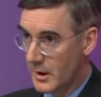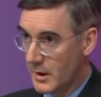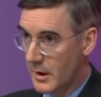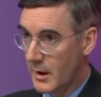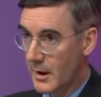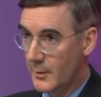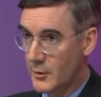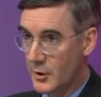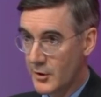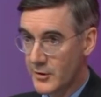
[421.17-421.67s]

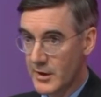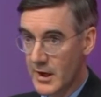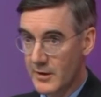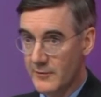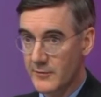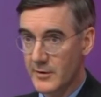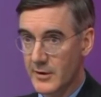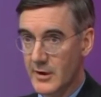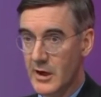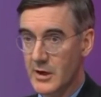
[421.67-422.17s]
I'm not
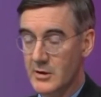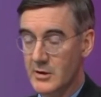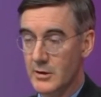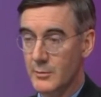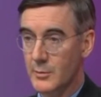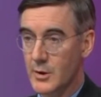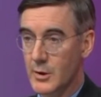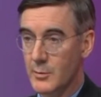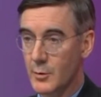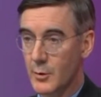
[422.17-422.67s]

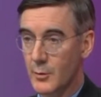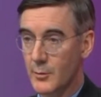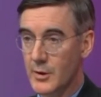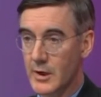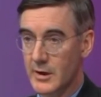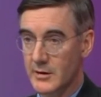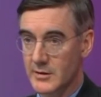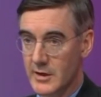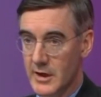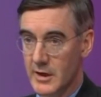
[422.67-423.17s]
advocating people
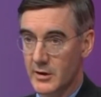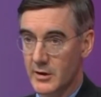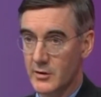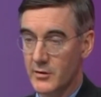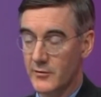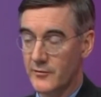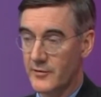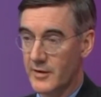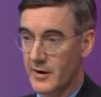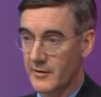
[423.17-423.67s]
being taken
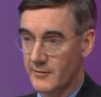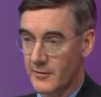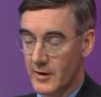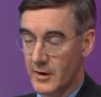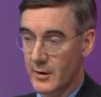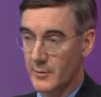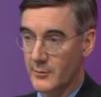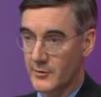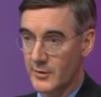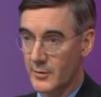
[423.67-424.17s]
off their
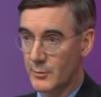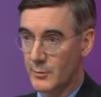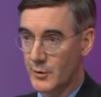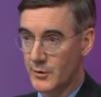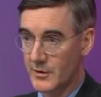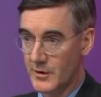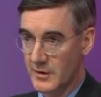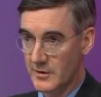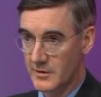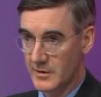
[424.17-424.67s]
farms and
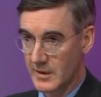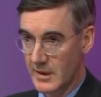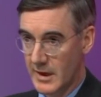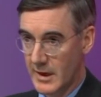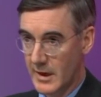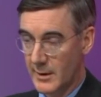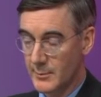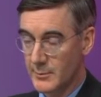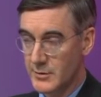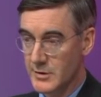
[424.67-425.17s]
put into
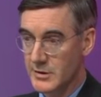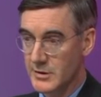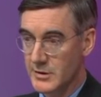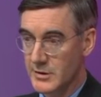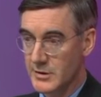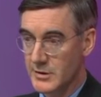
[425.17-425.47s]
camps